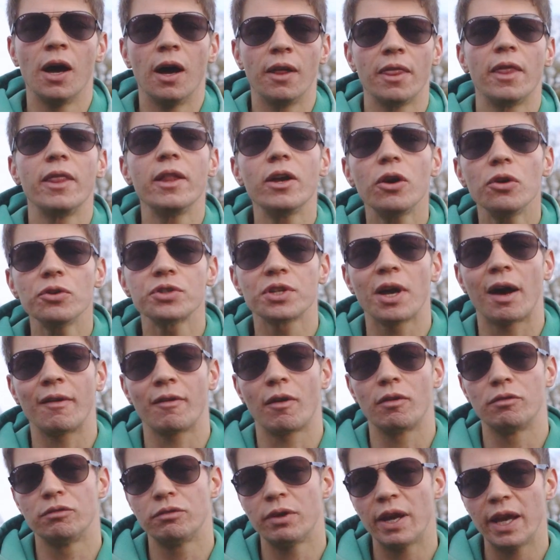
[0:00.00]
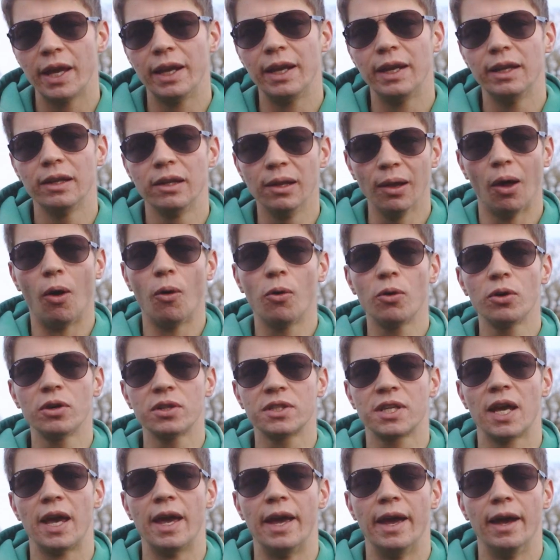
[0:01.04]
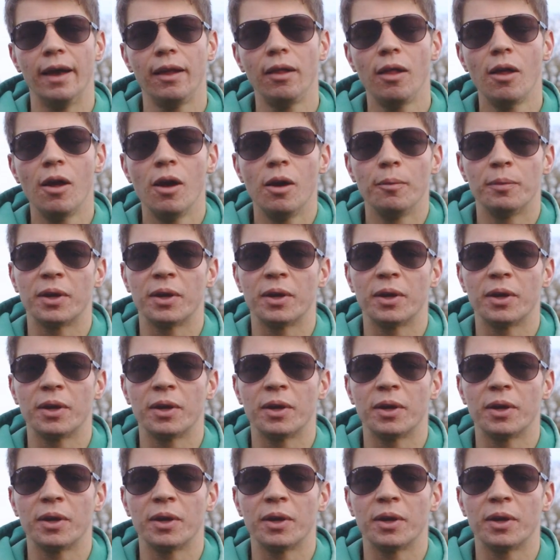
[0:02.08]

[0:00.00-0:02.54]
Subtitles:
And then they also have a really long tail